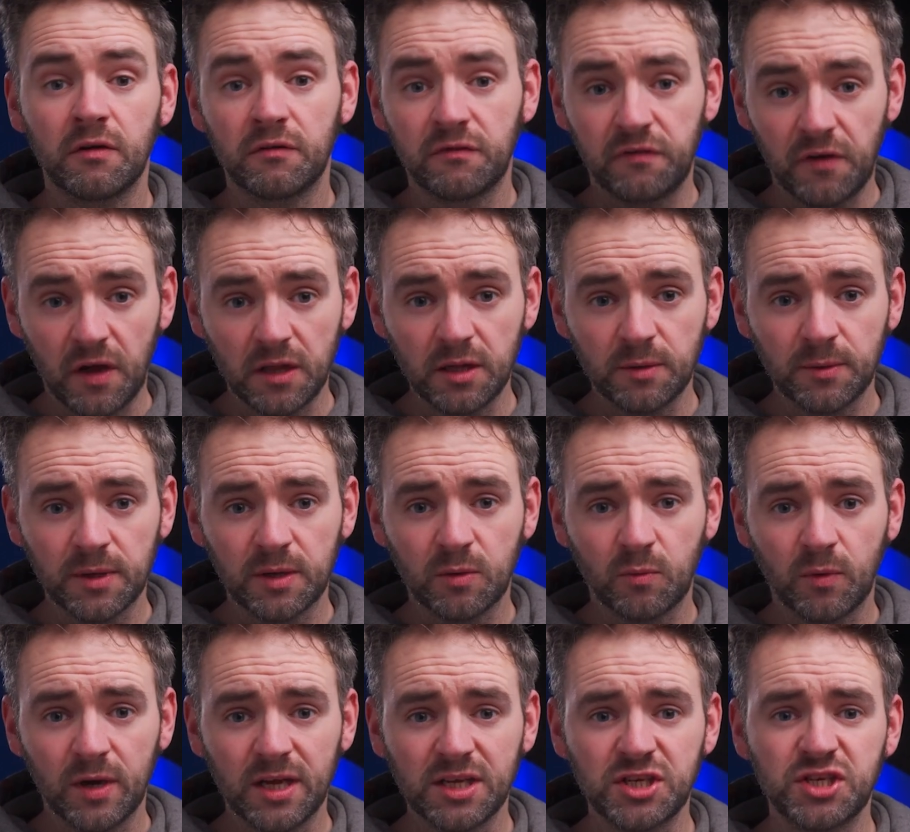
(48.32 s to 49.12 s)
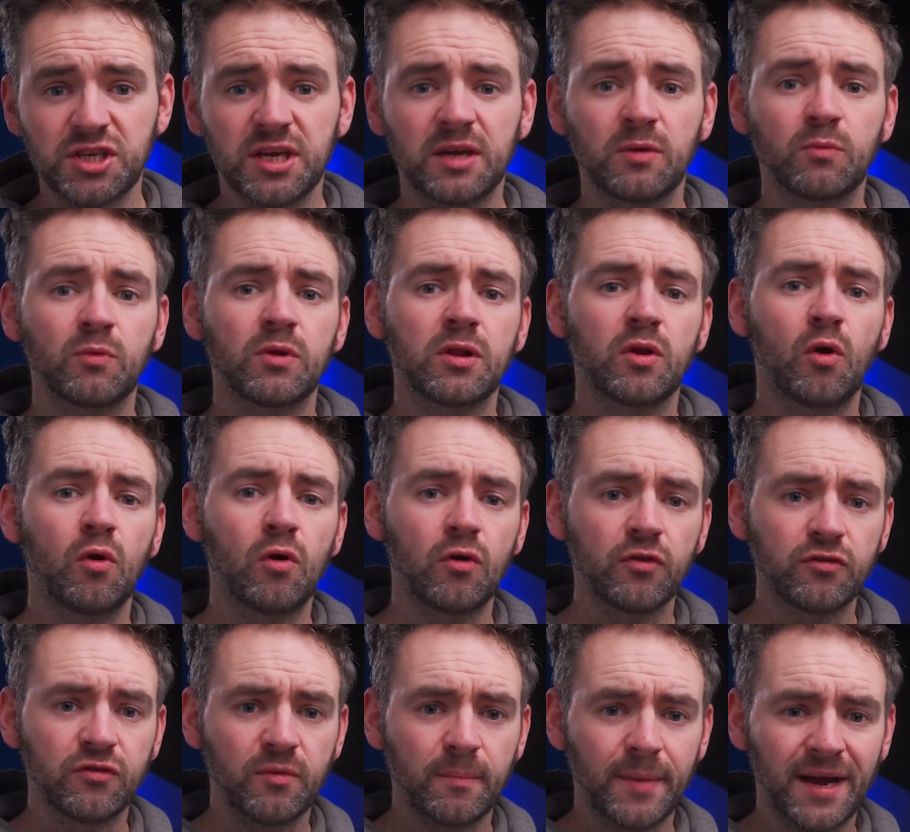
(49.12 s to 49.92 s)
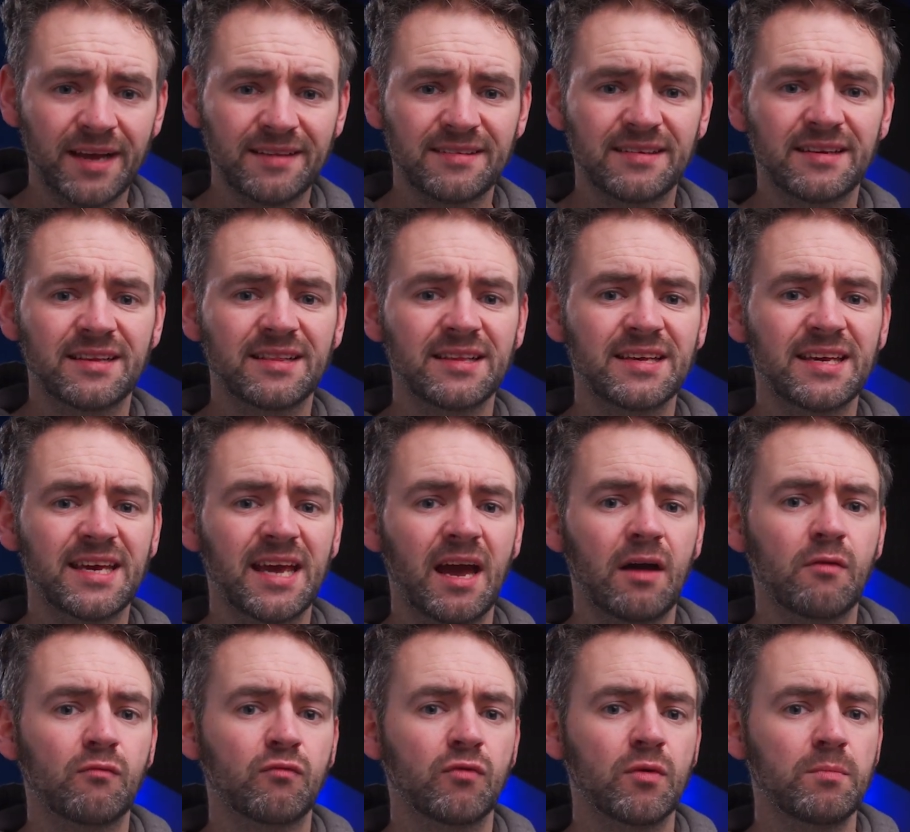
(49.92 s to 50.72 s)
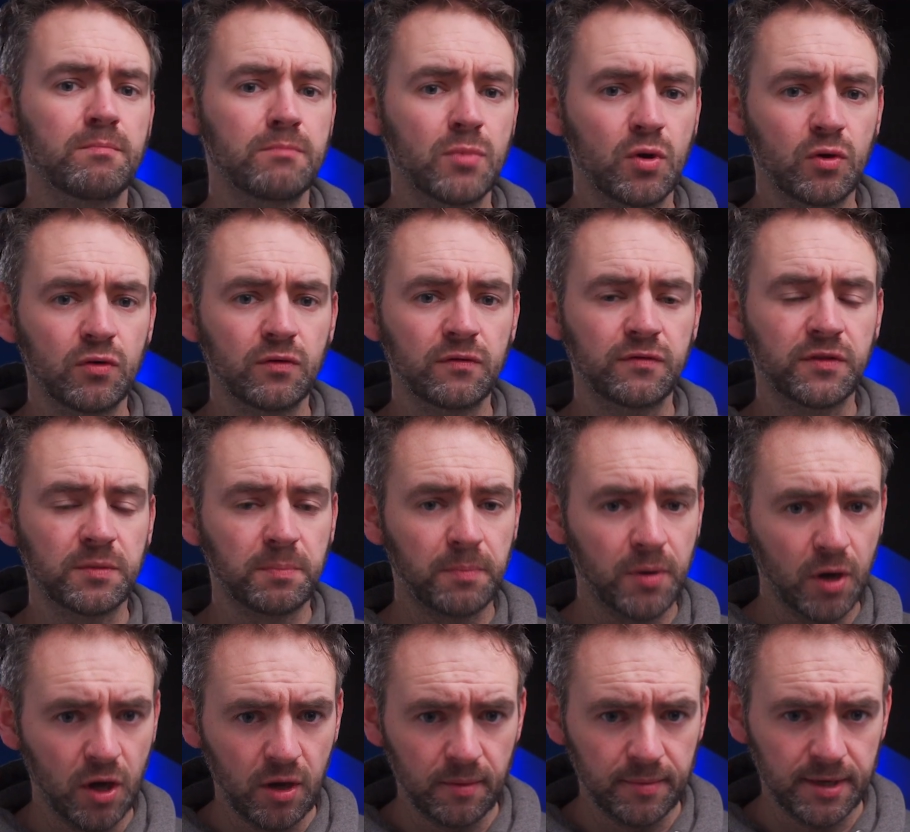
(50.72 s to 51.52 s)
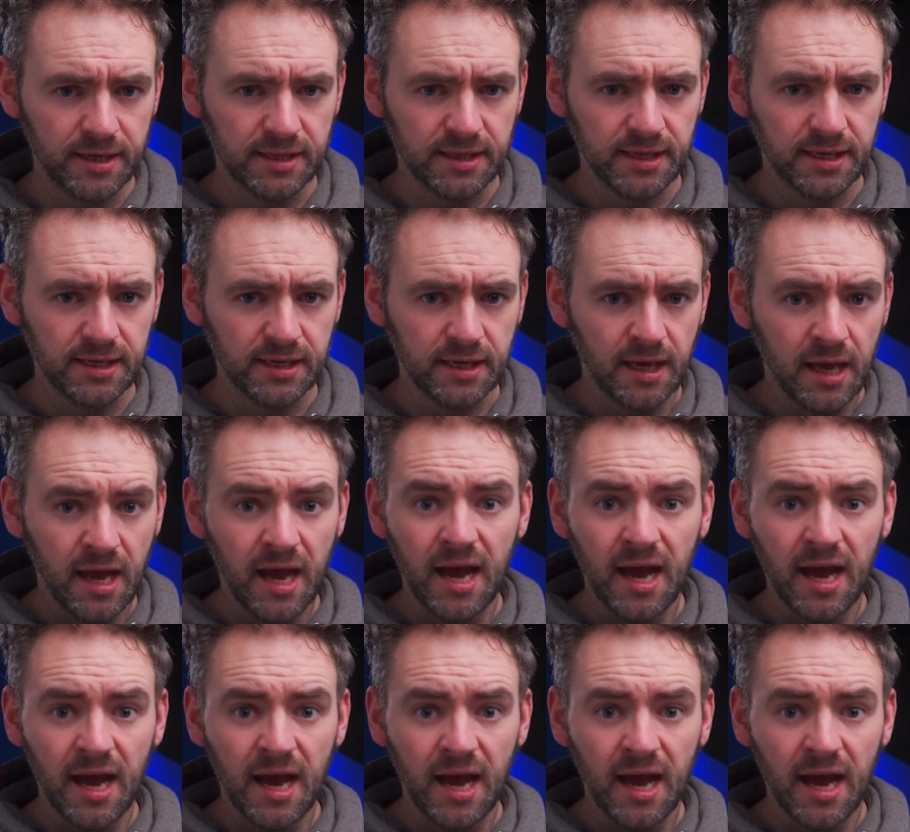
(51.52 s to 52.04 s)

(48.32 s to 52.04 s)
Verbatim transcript: following which it will automatically get removed permanently,